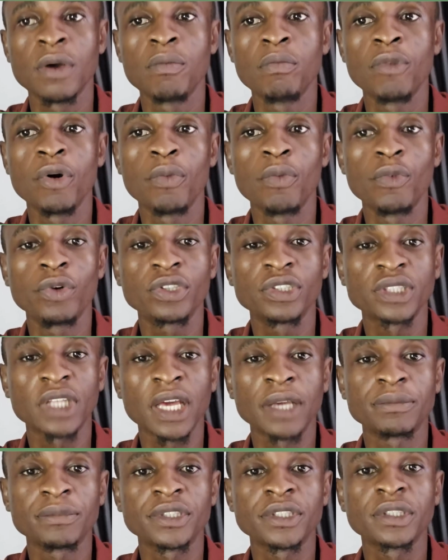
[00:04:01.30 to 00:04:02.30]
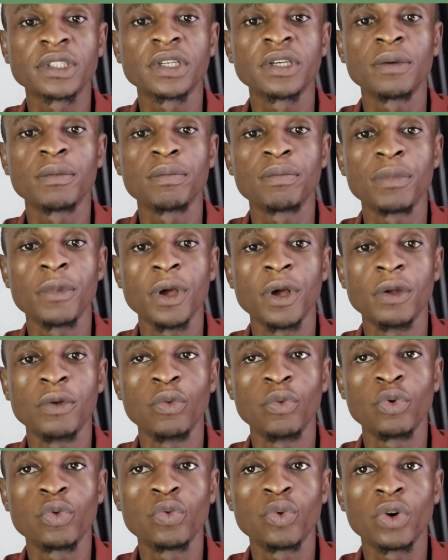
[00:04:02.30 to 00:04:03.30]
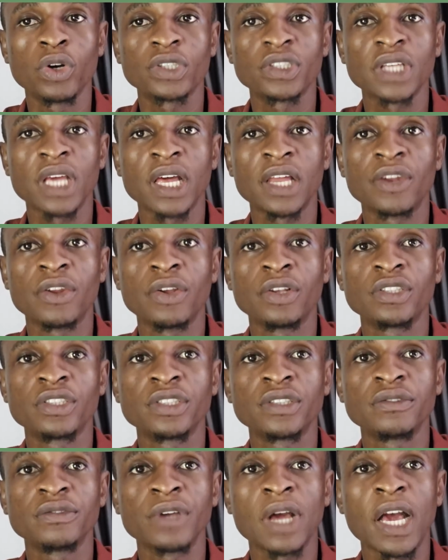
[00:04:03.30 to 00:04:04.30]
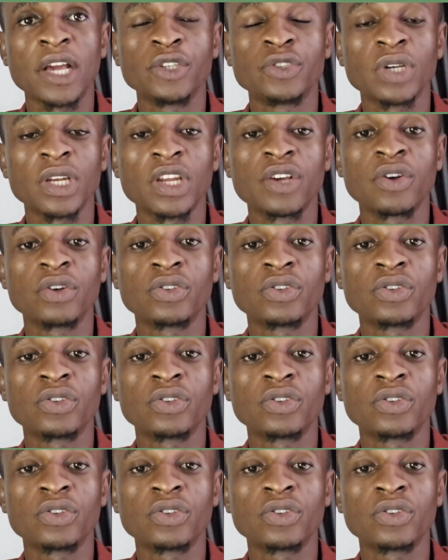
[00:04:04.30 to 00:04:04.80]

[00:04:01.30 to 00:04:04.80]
But most times, woodworks are usually